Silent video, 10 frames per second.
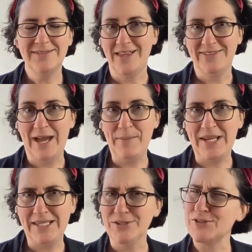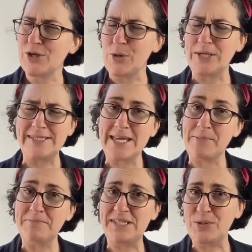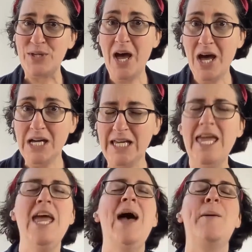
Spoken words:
not that many years ago because I'm so young,